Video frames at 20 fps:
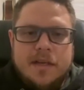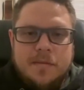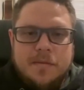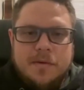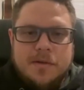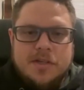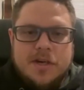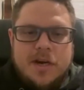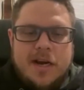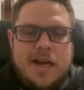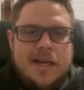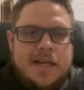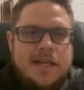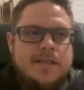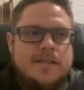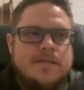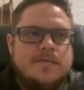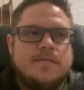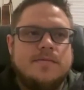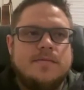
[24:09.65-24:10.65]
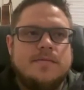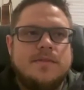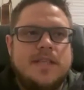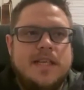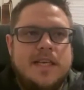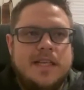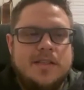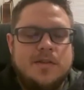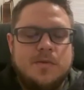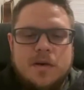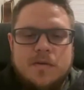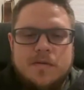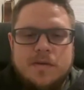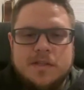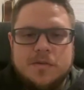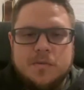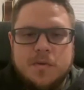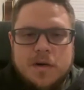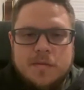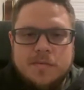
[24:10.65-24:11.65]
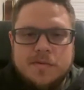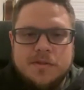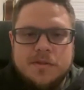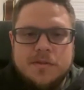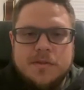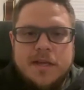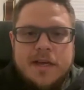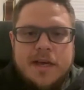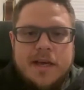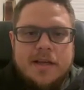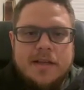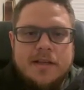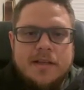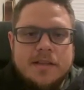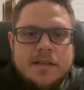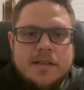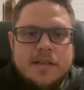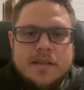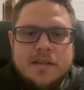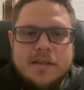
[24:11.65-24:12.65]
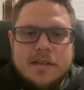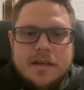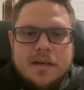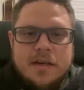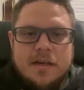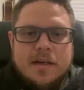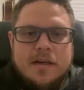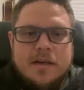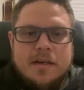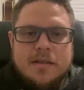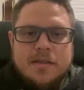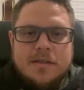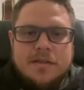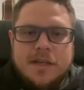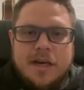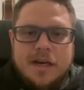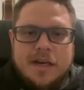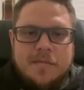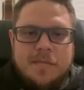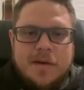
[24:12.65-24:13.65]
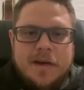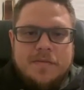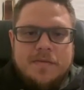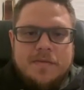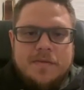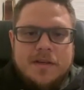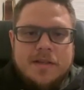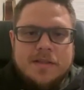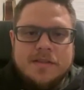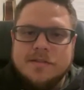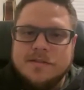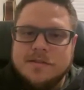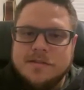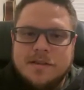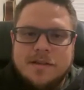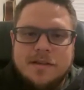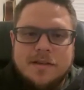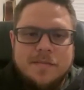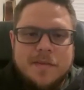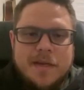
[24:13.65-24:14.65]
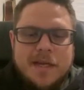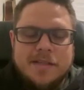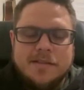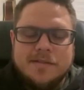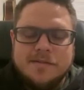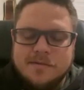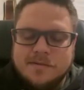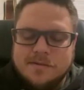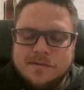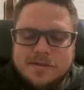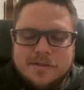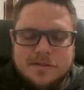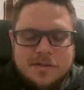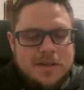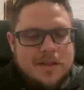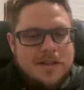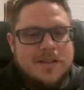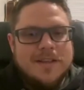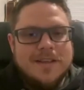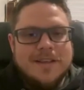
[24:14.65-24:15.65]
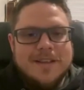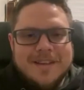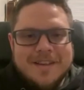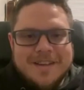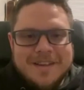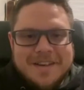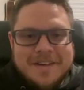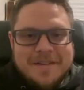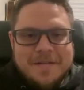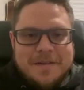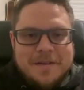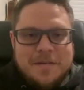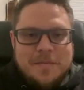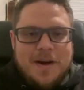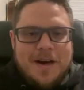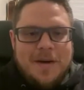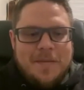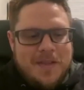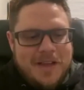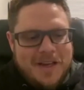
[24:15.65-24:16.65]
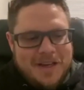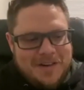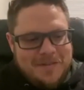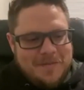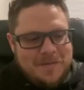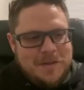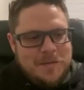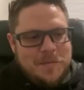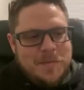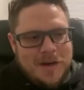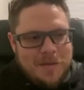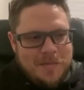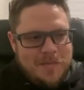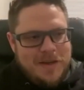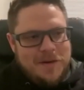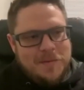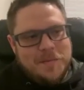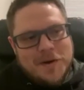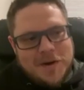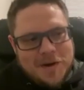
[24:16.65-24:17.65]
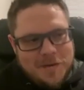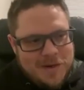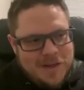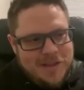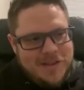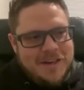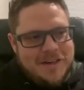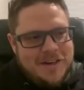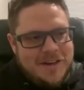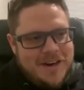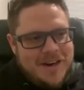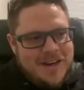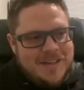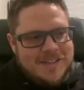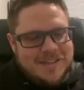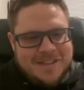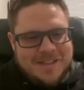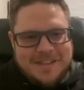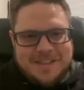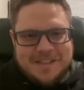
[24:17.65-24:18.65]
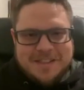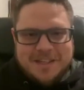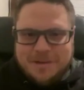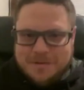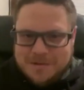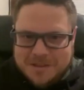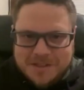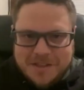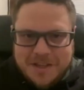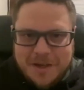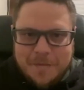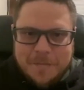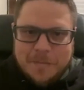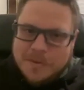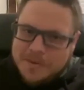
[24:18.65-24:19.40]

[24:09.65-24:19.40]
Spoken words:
We're dragging 10, 12-inch worms through that. Oh, you talk about fun. Oh man, it's a lot. When you pop that worm out of that grass and it just goes thump.